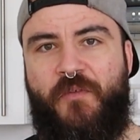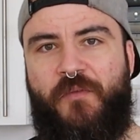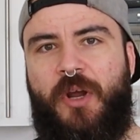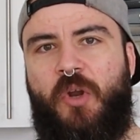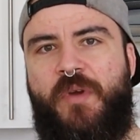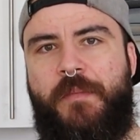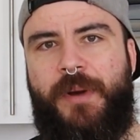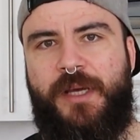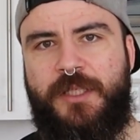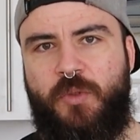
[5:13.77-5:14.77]
following
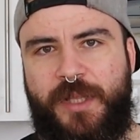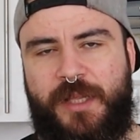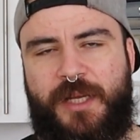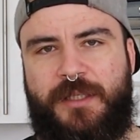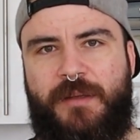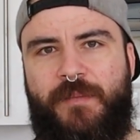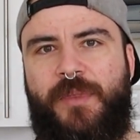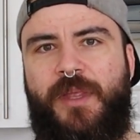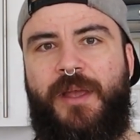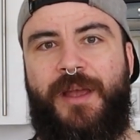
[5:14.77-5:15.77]
by the sweetness,
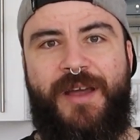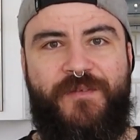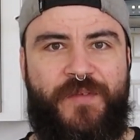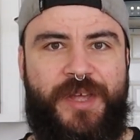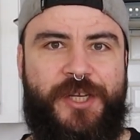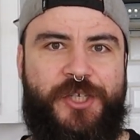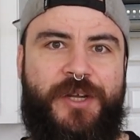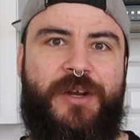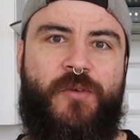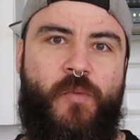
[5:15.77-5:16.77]
and finishing
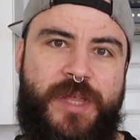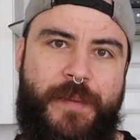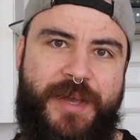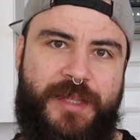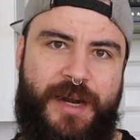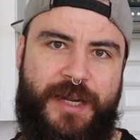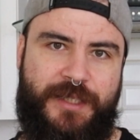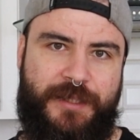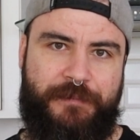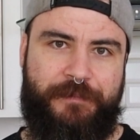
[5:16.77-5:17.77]
with the
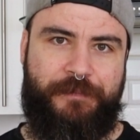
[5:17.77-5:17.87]
bitterness.